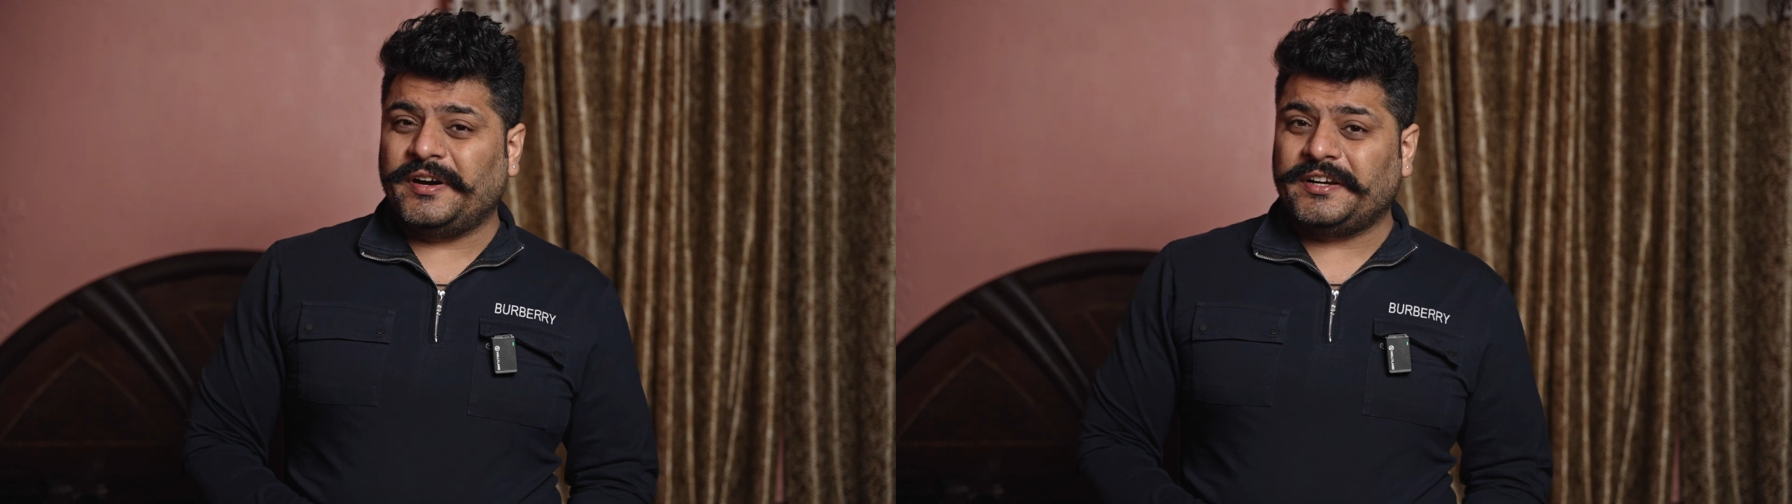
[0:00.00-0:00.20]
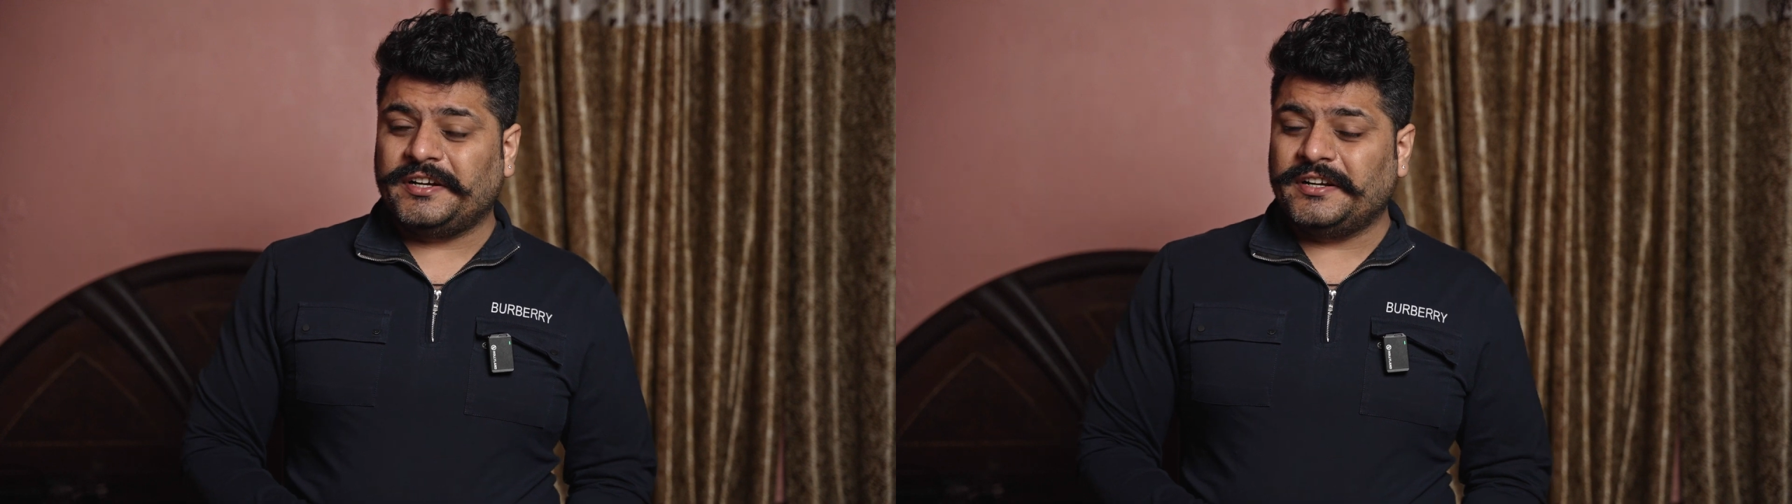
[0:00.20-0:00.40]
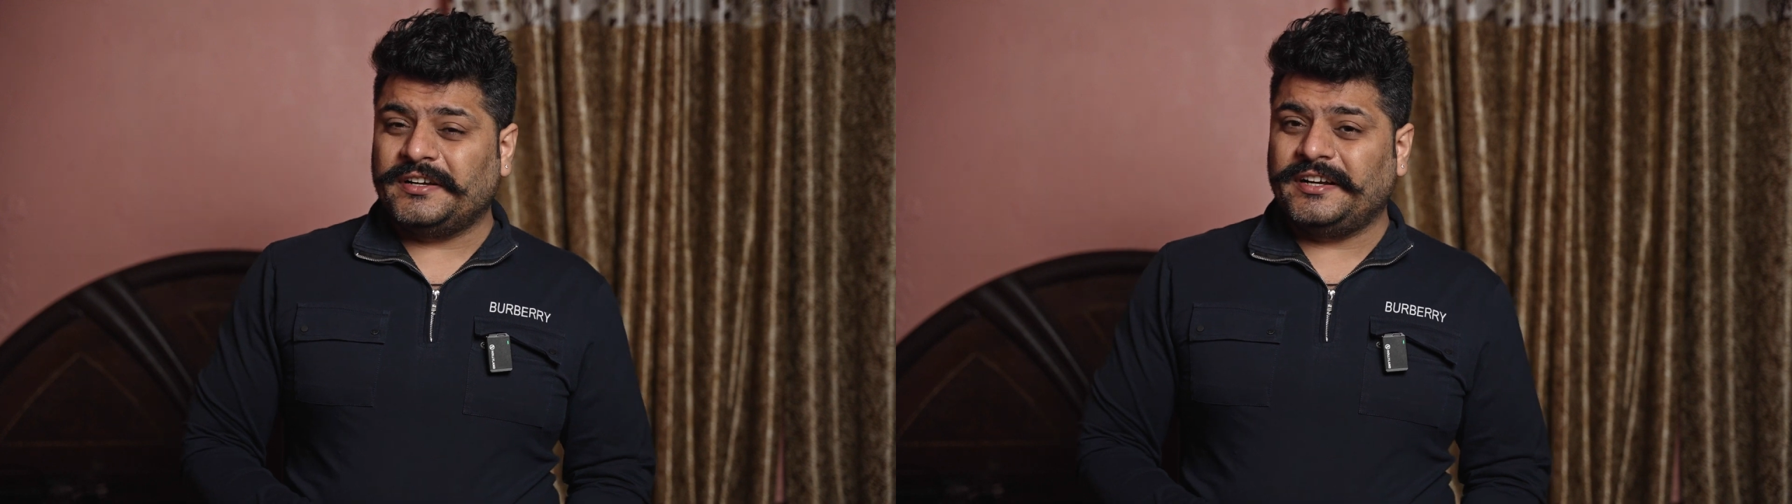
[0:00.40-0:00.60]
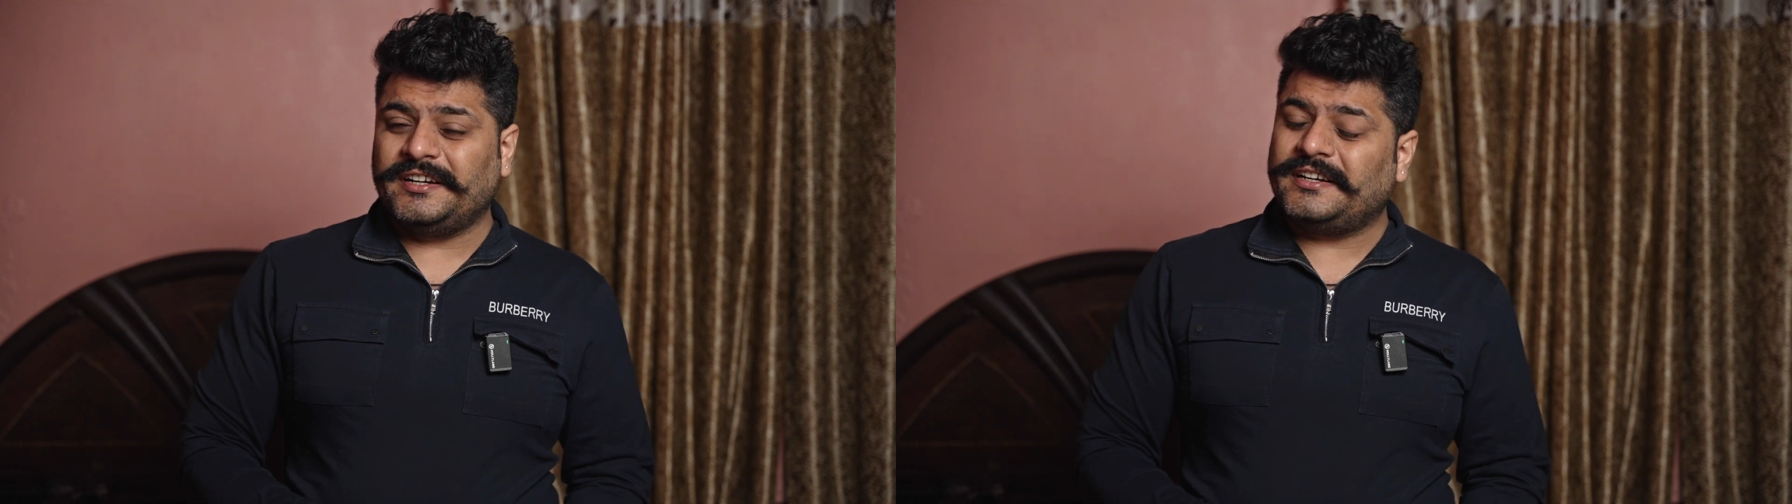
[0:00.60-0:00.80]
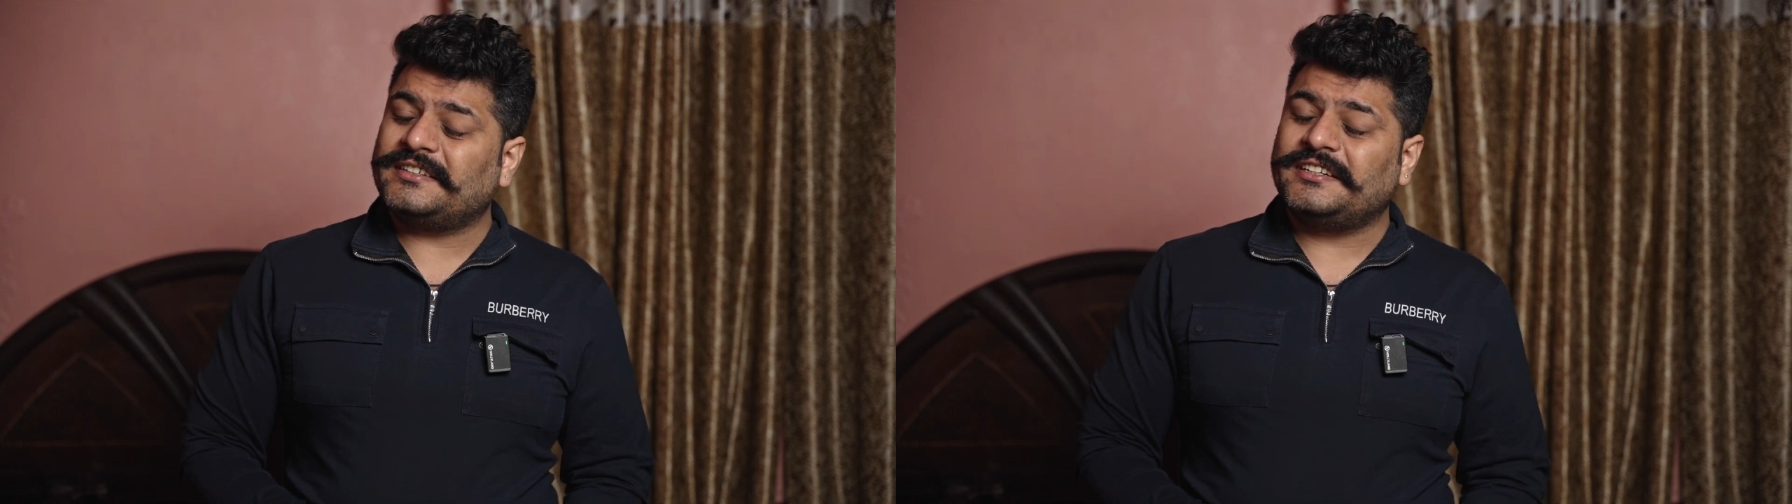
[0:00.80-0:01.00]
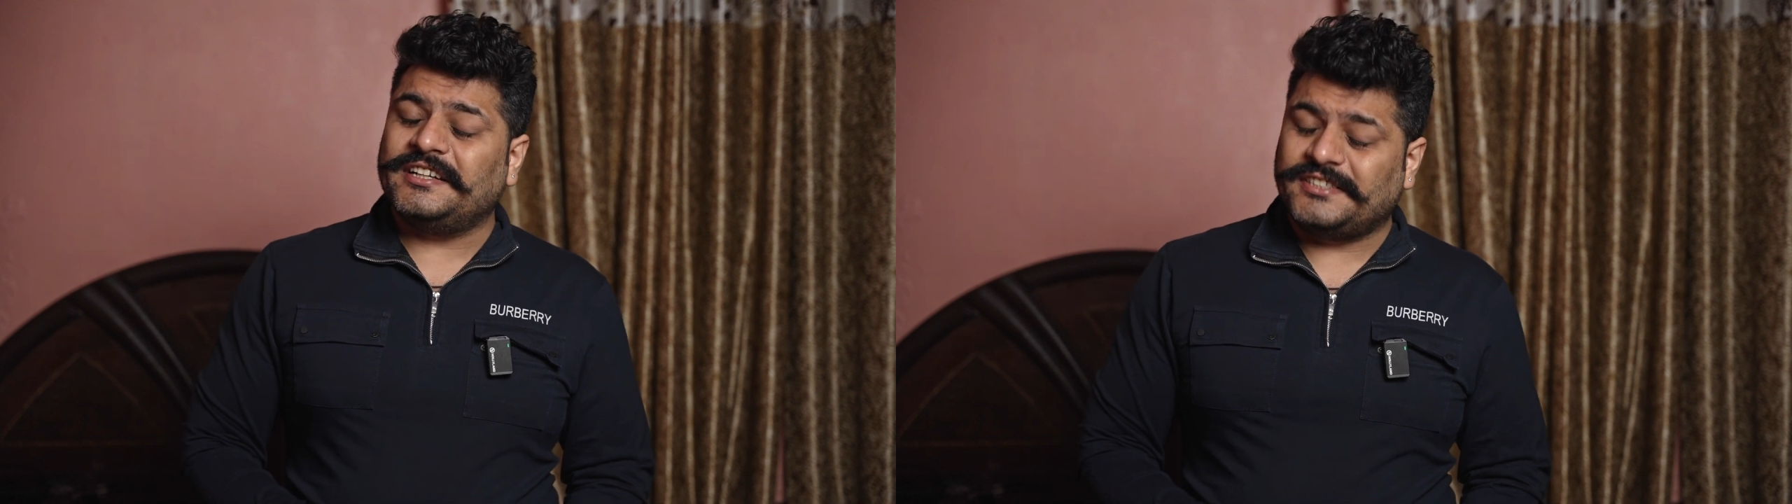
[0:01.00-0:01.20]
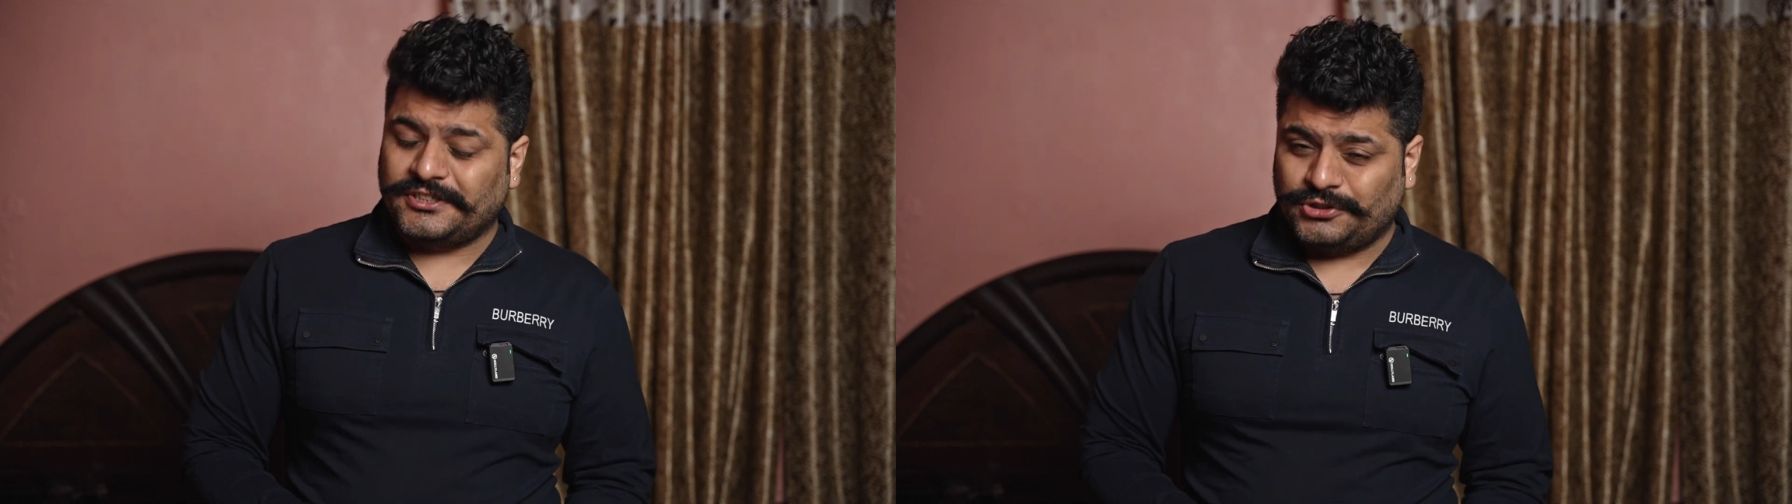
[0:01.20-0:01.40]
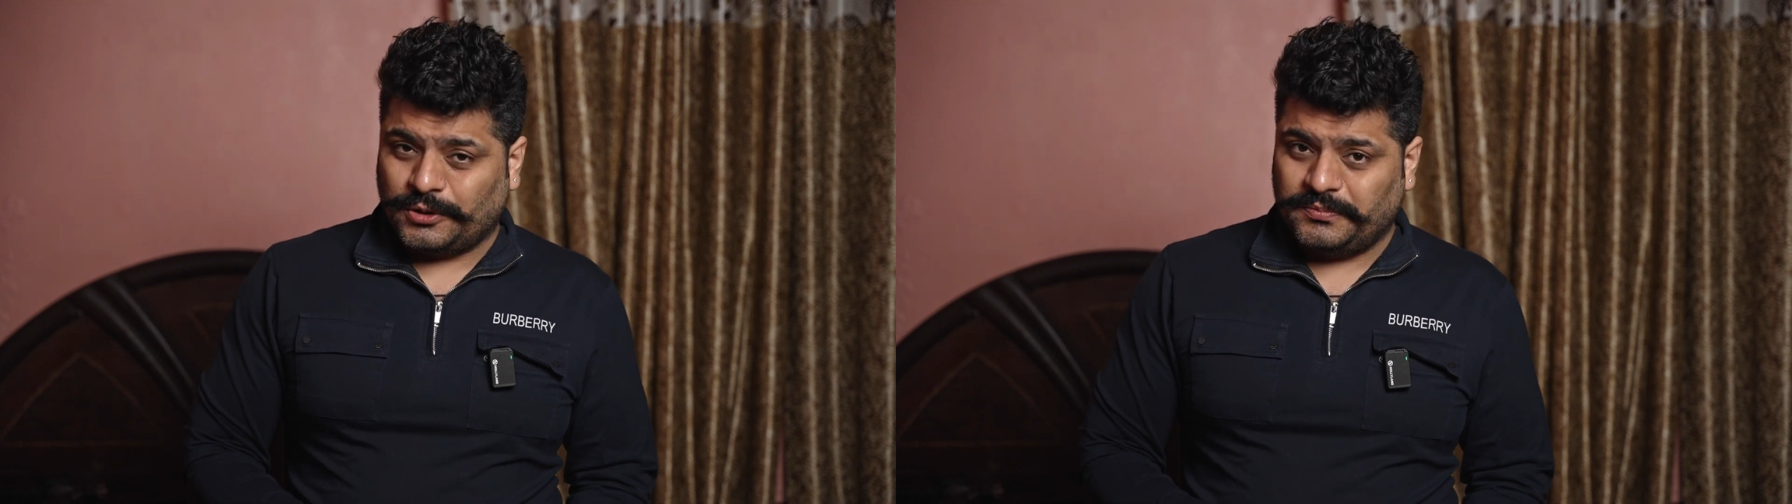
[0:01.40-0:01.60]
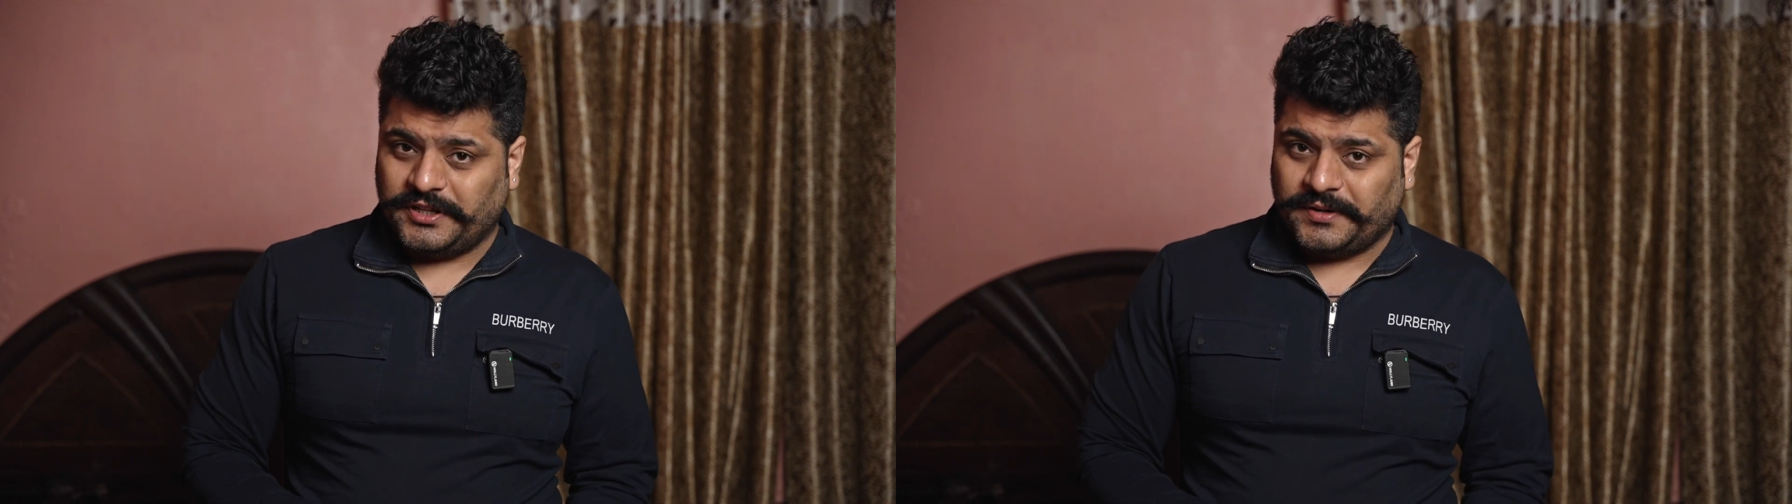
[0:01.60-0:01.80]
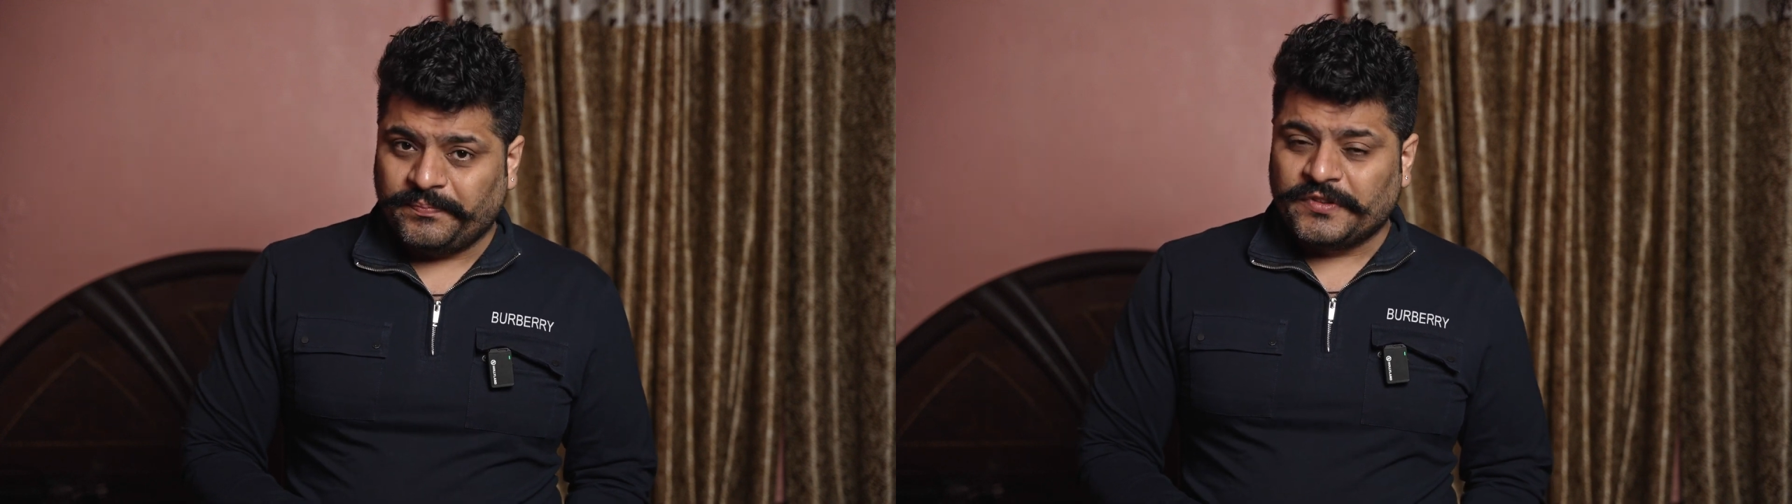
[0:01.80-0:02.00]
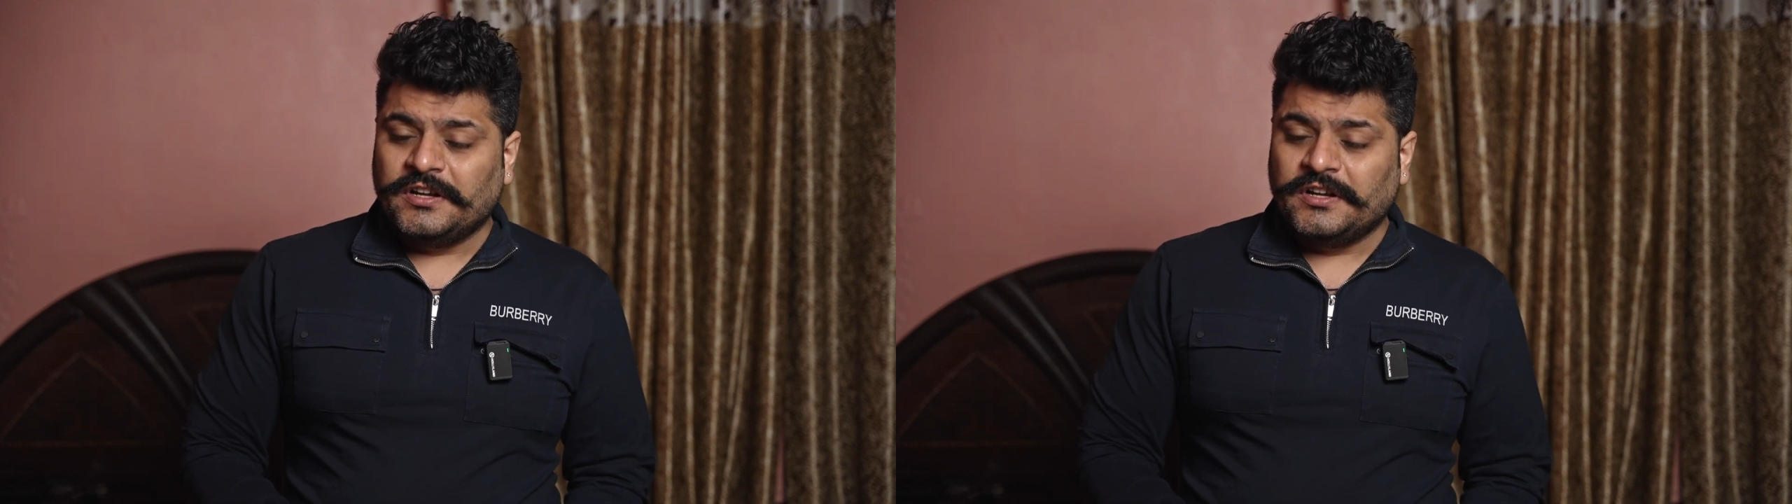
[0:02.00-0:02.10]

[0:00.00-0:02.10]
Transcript: but it does a decent job there.